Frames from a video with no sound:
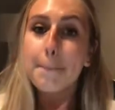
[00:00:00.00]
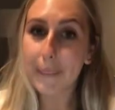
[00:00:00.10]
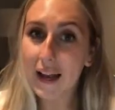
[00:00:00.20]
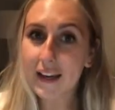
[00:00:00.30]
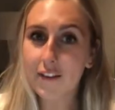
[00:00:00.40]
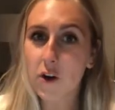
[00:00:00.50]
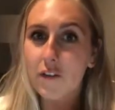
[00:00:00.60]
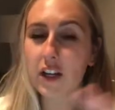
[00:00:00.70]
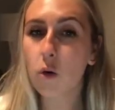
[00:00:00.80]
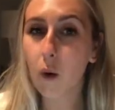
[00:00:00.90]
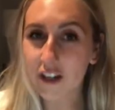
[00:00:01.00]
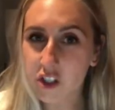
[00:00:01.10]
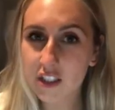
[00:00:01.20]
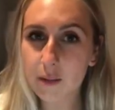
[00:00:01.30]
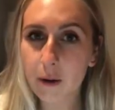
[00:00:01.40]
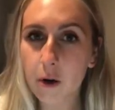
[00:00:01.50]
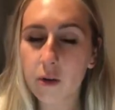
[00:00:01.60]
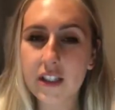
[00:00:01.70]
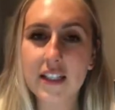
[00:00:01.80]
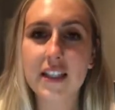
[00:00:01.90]
But if you have any questions about
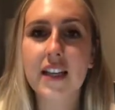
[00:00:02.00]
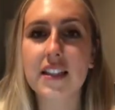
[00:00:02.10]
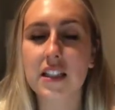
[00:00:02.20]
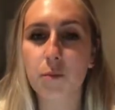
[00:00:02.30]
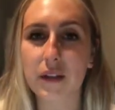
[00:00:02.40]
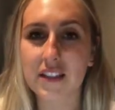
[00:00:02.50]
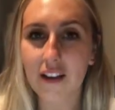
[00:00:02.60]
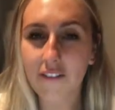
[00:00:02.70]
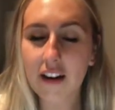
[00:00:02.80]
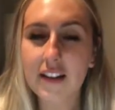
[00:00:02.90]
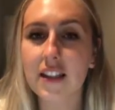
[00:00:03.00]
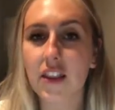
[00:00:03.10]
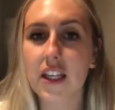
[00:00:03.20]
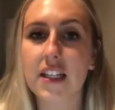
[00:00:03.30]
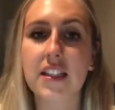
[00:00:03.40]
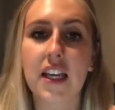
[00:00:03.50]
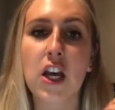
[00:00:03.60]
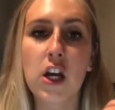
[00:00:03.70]
hosting sites and specifics and things like,